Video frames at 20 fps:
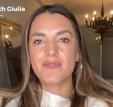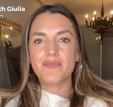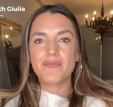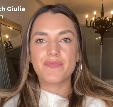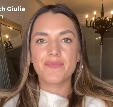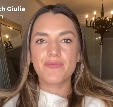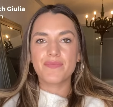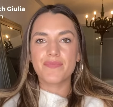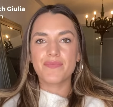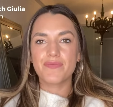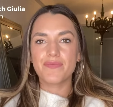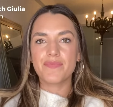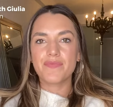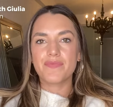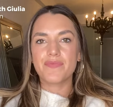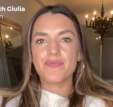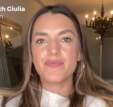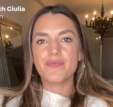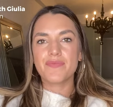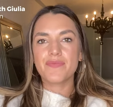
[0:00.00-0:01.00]

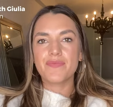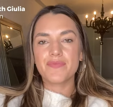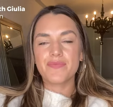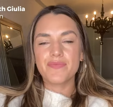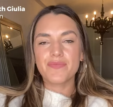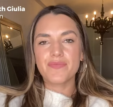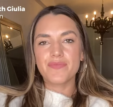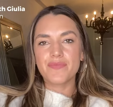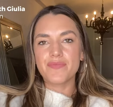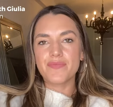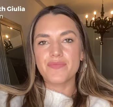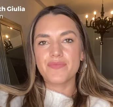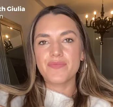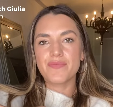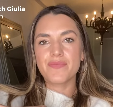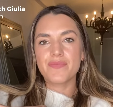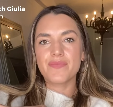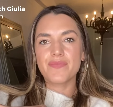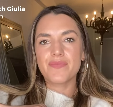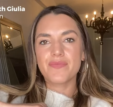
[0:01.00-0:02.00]

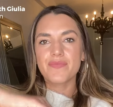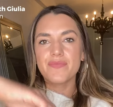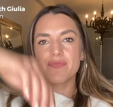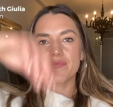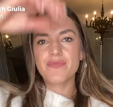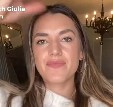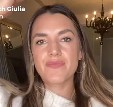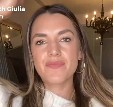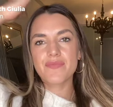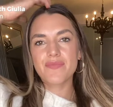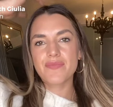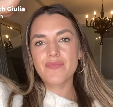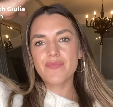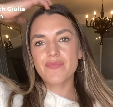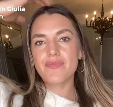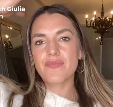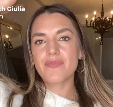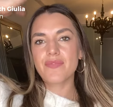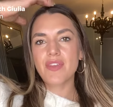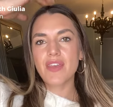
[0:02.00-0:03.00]

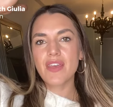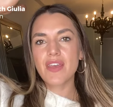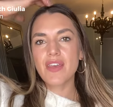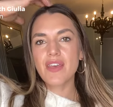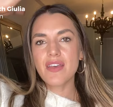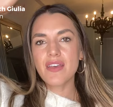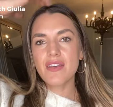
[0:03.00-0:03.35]
[no speech]